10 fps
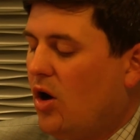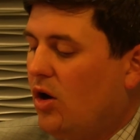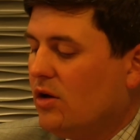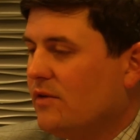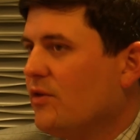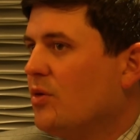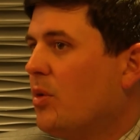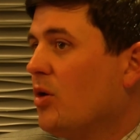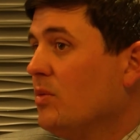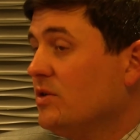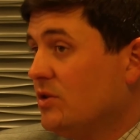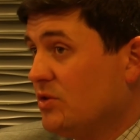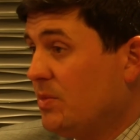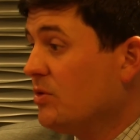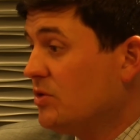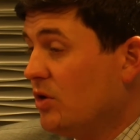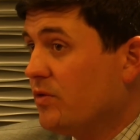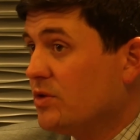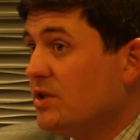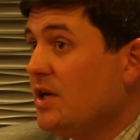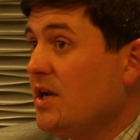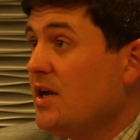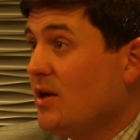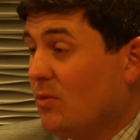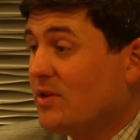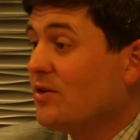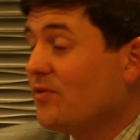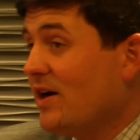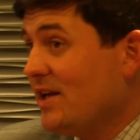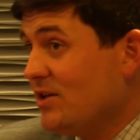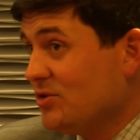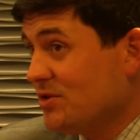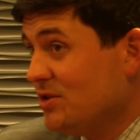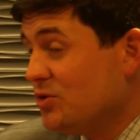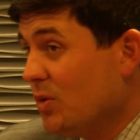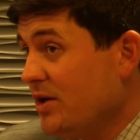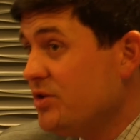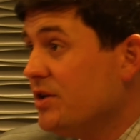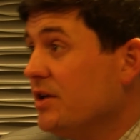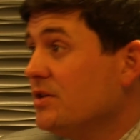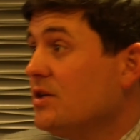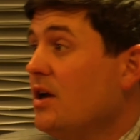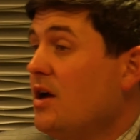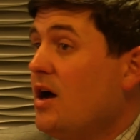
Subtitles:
all of the departments they're supposed to oversee and what their financial situation is,